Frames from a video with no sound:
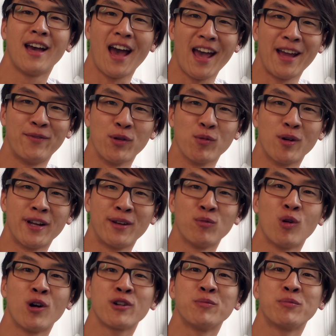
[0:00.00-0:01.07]
Hey
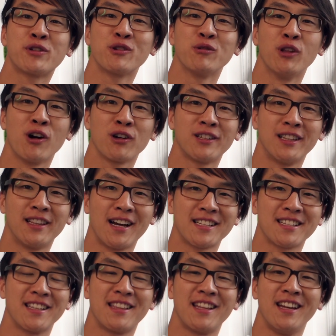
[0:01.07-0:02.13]
everyone, welcome to Lachlan
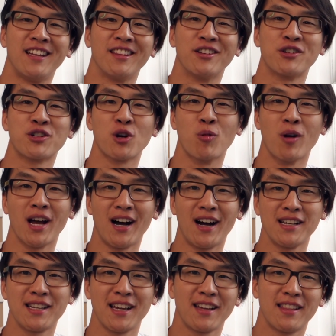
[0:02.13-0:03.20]
Likes a Thing, the show where
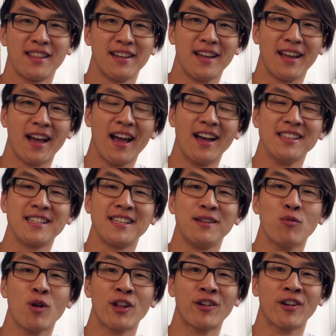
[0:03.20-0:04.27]
I take a thing and
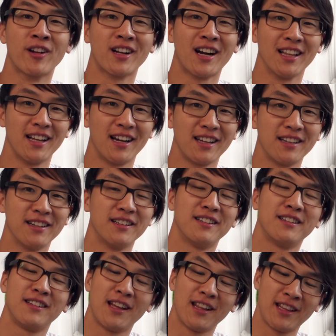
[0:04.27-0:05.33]
see whether or not I like it.
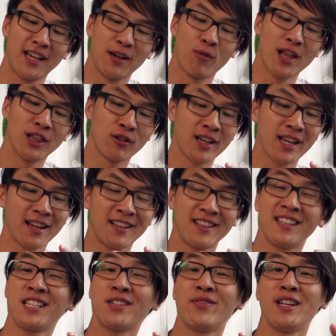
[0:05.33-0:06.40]
Now the thing we're looking at
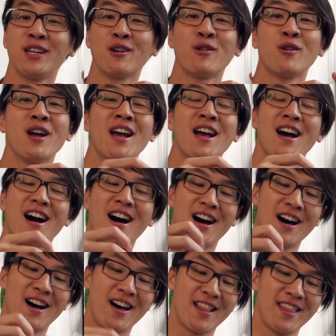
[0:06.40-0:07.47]
in this video
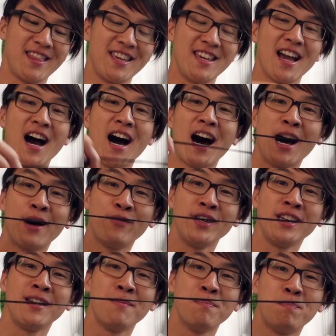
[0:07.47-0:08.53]
are the
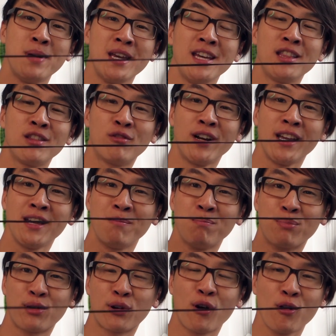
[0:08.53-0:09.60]
Havi B3
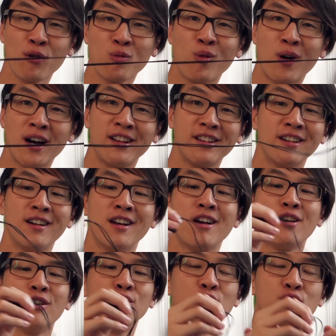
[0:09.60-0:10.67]
Pro 1
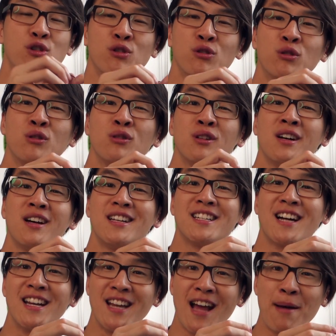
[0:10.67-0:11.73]
dual
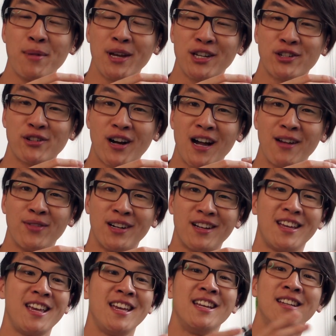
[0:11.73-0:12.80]
dynamic
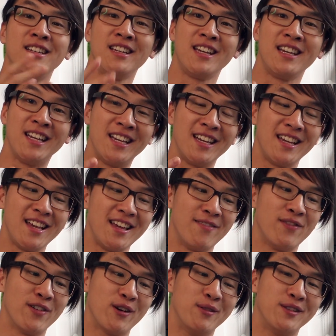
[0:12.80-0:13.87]
driver in-ear
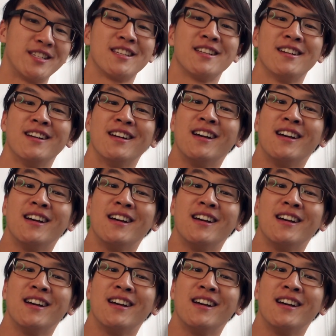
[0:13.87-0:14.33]
earphones.